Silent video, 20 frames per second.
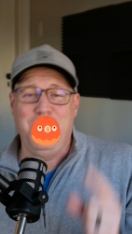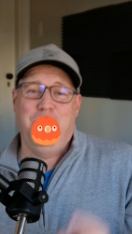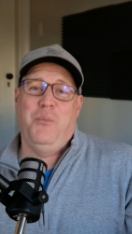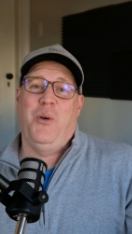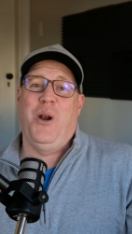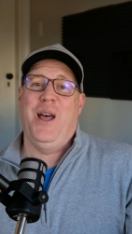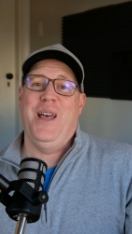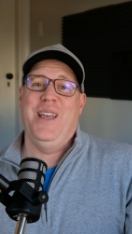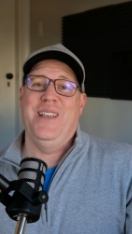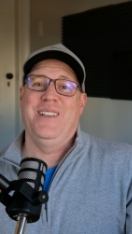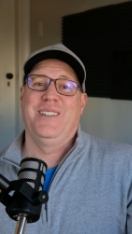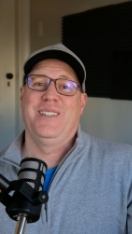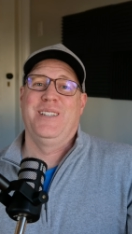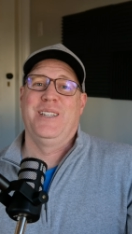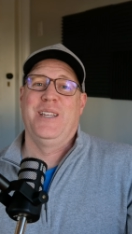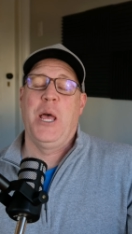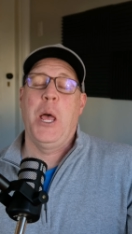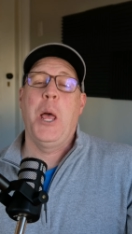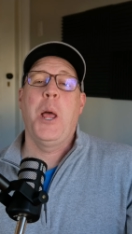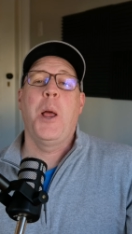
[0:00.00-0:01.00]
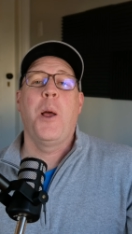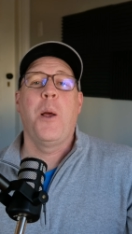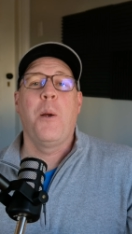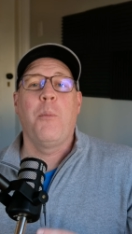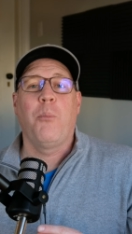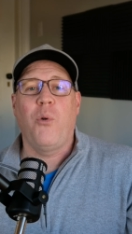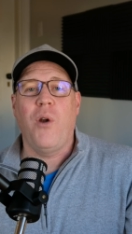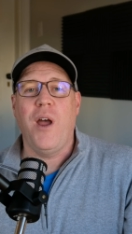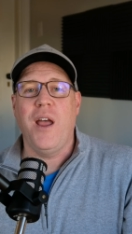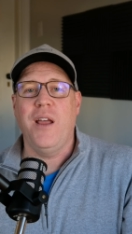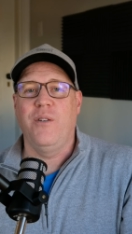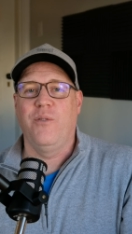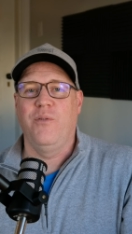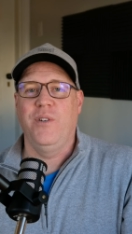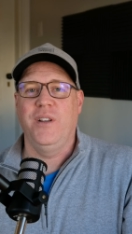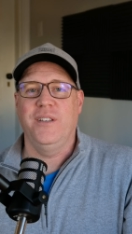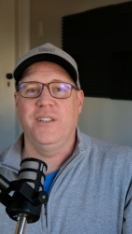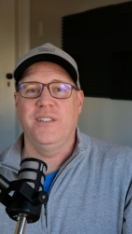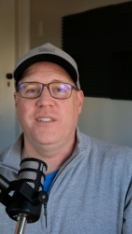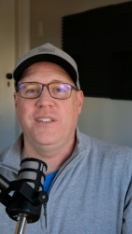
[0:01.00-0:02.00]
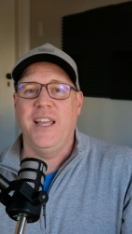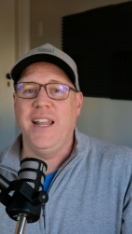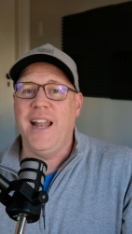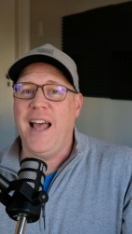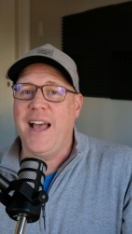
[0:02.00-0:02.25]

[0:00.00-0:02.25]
price. Prior to real estate,